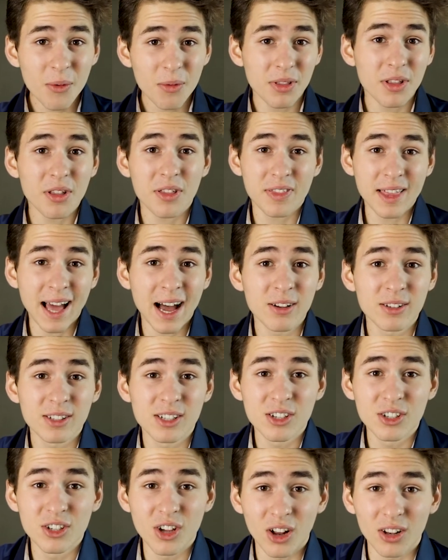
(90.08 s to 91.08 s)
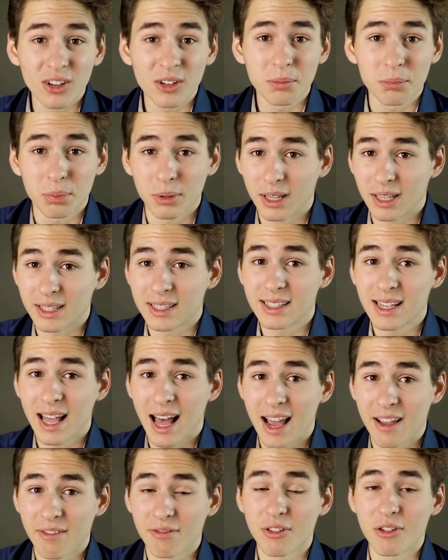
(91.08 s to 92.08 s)
with a $1,000 plus
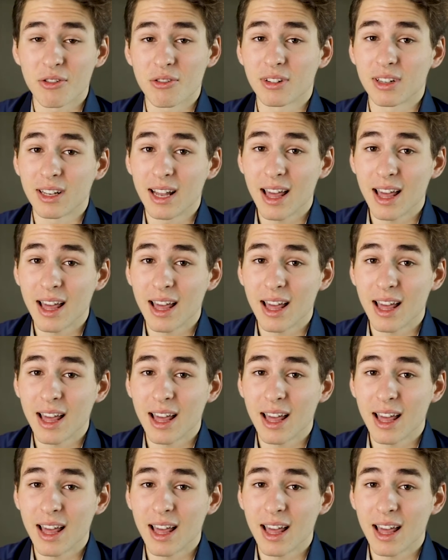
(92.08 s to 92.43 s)
iPhone